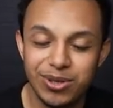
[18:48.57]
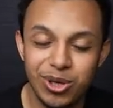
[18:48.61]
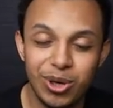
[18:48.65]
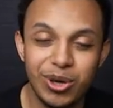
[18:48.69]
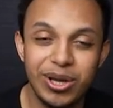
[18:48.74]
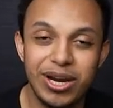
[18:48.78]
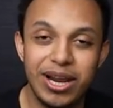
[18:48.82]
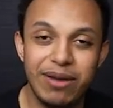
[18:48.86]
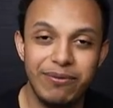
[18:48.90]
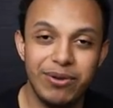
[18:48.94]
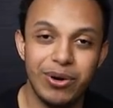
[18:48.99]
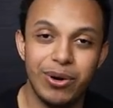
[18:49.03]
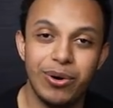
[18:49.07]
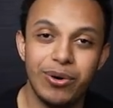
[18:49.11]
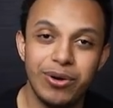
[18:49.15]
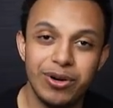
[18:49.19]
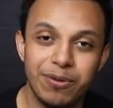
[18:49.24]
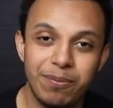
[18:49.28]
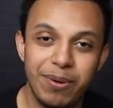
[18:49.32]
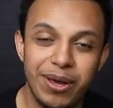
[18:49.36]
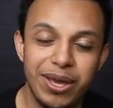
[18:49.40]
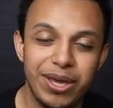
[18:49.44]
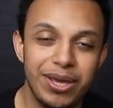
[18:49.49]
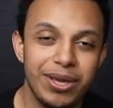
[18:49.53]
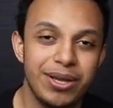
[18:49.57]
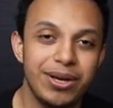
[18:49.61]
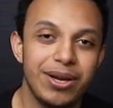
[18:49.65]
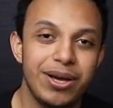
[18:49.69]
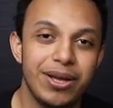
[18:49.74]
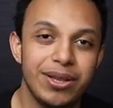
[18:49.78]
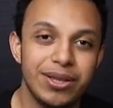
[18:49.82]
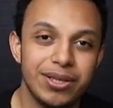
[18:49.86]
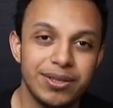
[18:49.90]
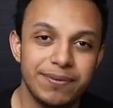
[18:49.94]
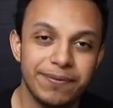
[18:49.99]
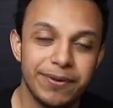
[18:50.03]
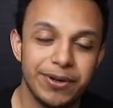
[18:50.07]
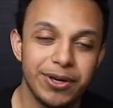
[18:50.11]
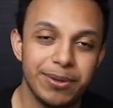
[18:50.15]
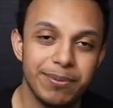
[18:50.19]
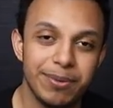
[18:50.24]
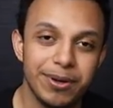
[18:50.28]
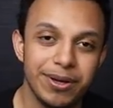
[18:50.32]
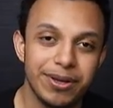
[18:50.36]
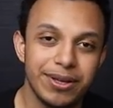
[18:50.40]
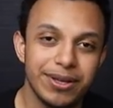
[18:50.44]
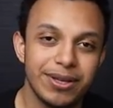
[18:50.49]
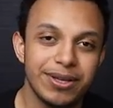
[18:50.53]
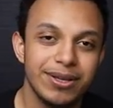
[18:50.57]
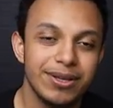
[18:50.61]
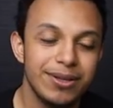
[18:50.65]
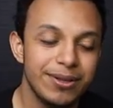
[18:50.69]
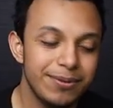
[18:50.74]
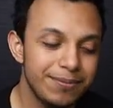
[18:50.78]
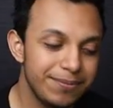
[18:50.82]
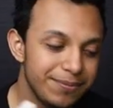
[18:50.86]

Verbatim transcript: you can have your own opinion on this photo book.